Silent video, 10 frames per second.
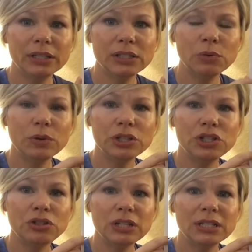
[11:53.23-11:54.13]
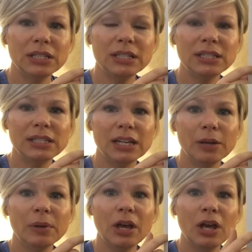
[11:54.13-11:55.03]
So once you get to this
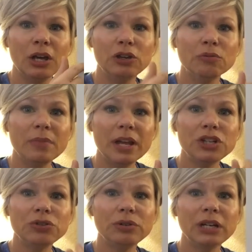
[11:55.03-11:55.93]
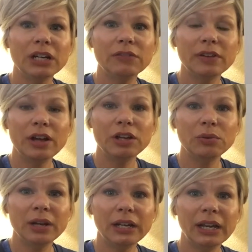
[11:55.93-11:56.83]
step, you're measuring and
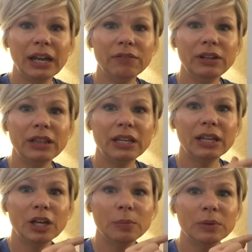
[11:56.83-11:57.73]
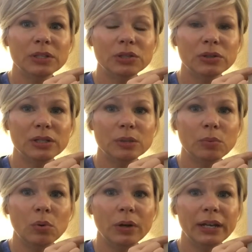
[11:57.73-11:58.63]
evaluating everything up until this
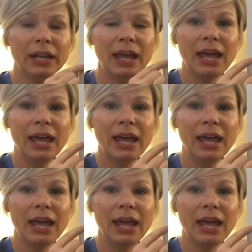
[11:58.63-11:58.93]
point.